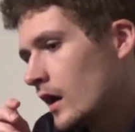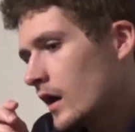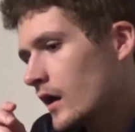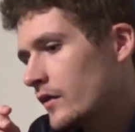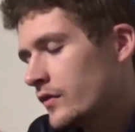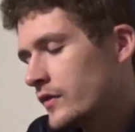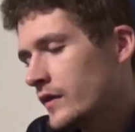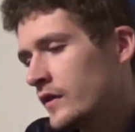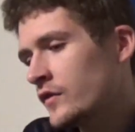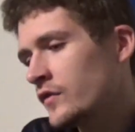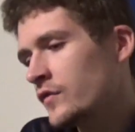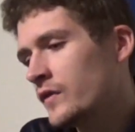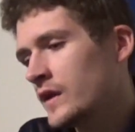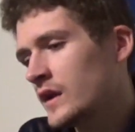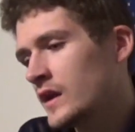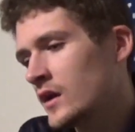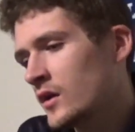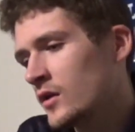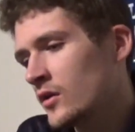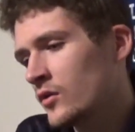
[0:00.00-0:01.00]
This
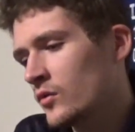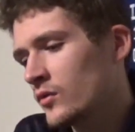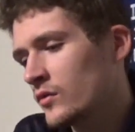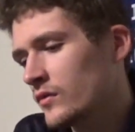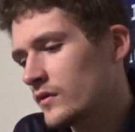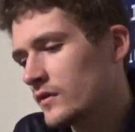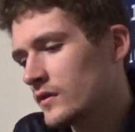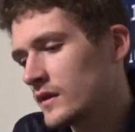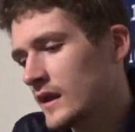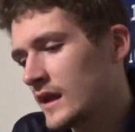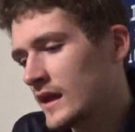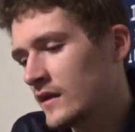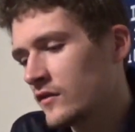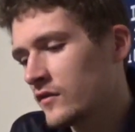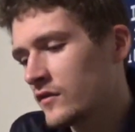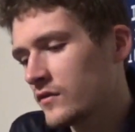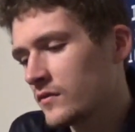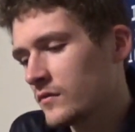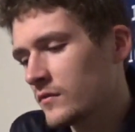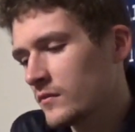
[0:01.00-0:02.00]
video
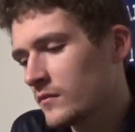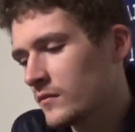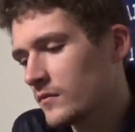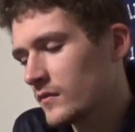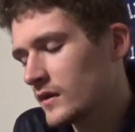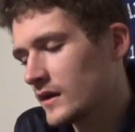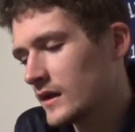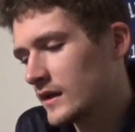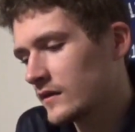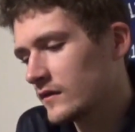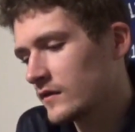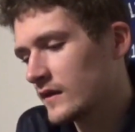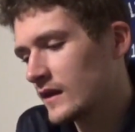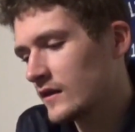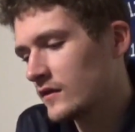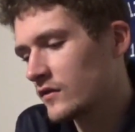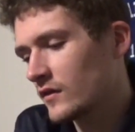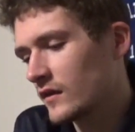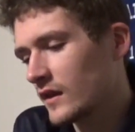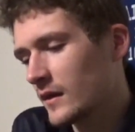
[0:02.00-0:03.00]
needs
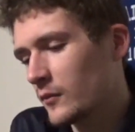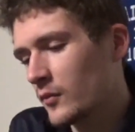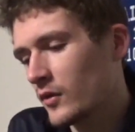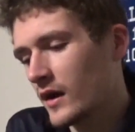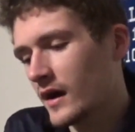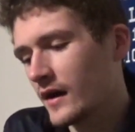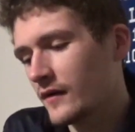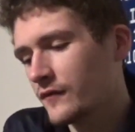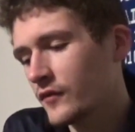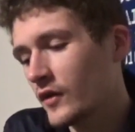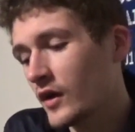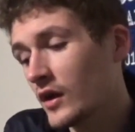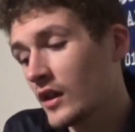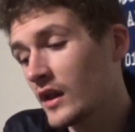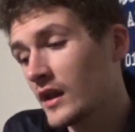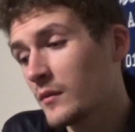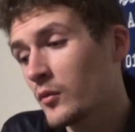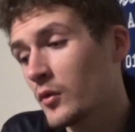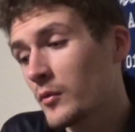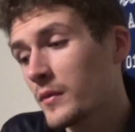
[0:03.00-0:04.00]
a lot more. I thought a
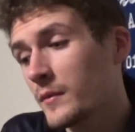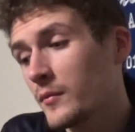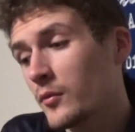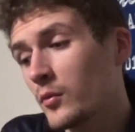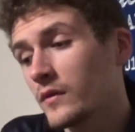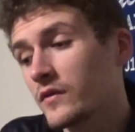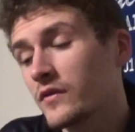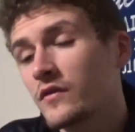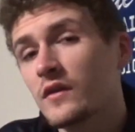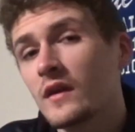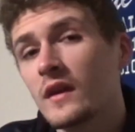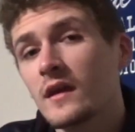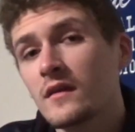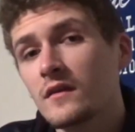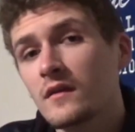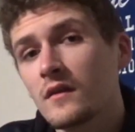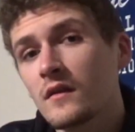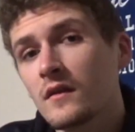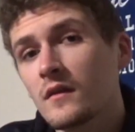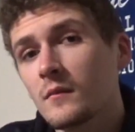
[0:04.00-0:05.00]
lot of more people would see
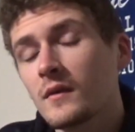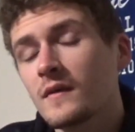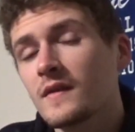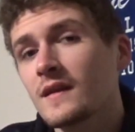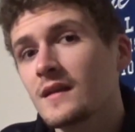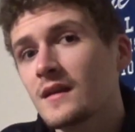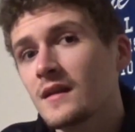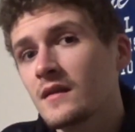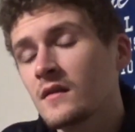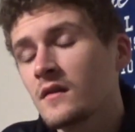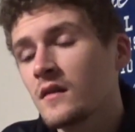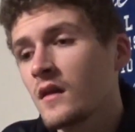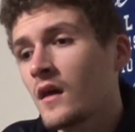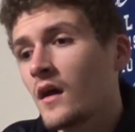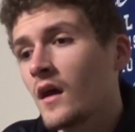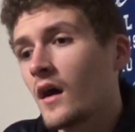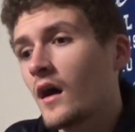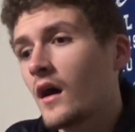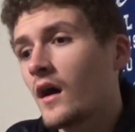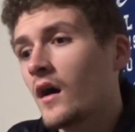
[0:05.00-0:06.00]
it, but they didn't.
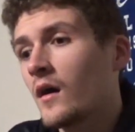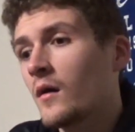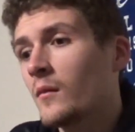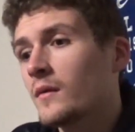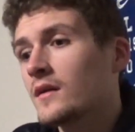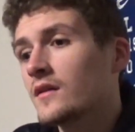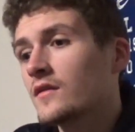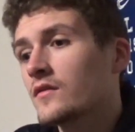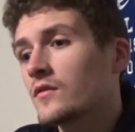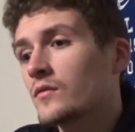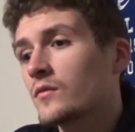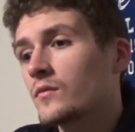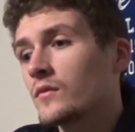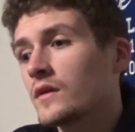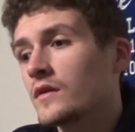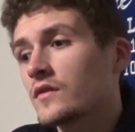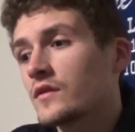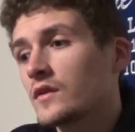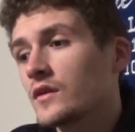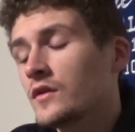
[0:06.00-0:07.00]
It
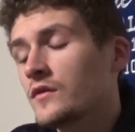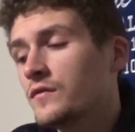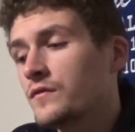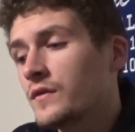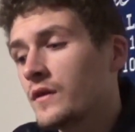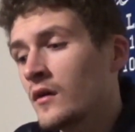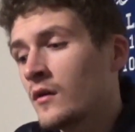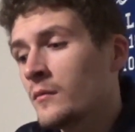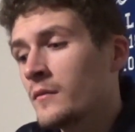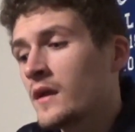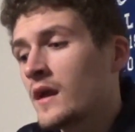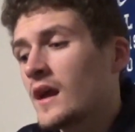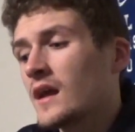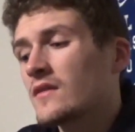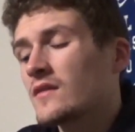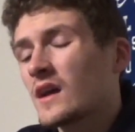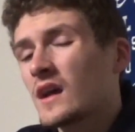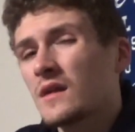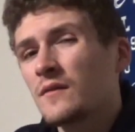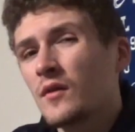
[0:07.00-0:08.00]
is a good film.
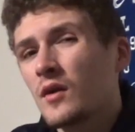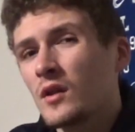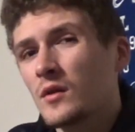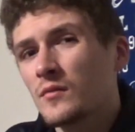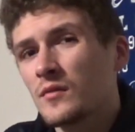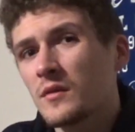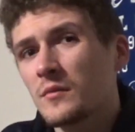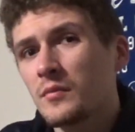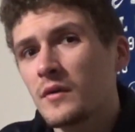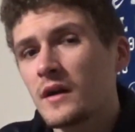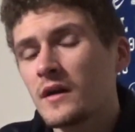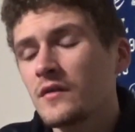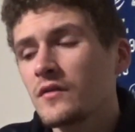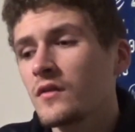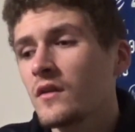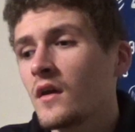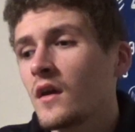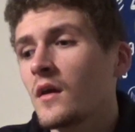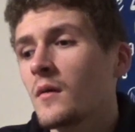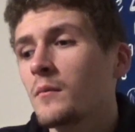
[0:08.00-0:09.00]
It's kind of all over the
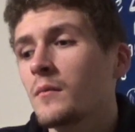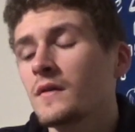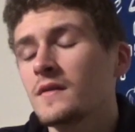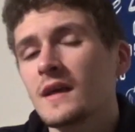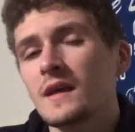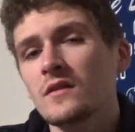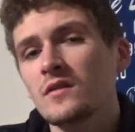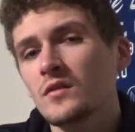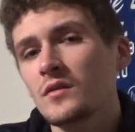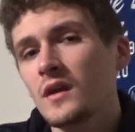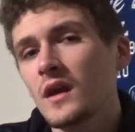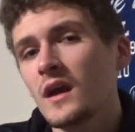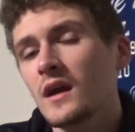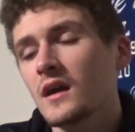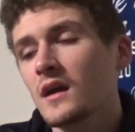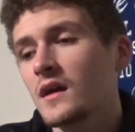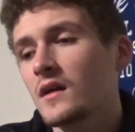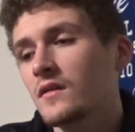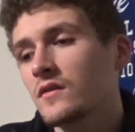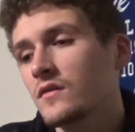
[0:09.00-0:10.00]
place, but that's
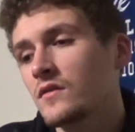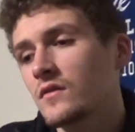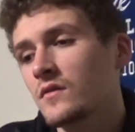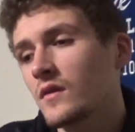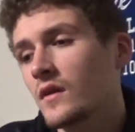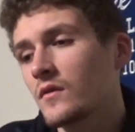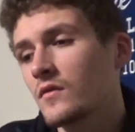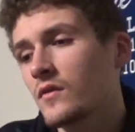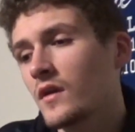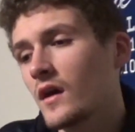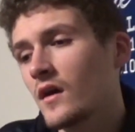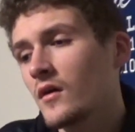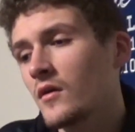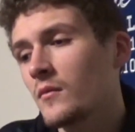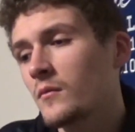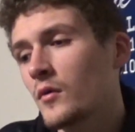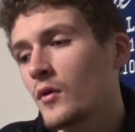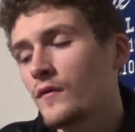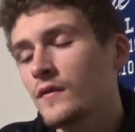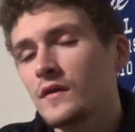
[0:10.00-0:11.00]
okay. That's how
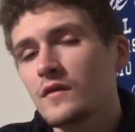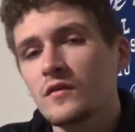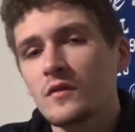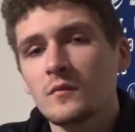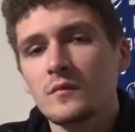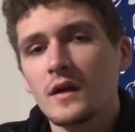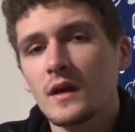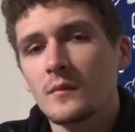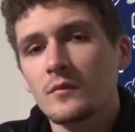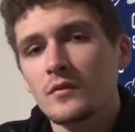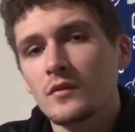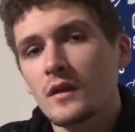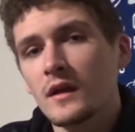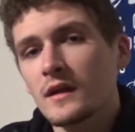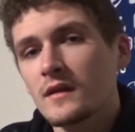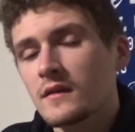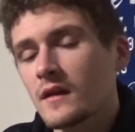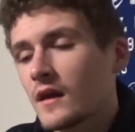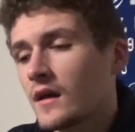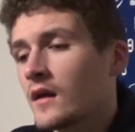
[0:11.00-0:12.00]
movies sometimes are
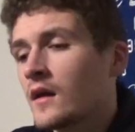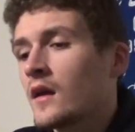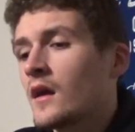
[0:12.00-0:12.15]
like that.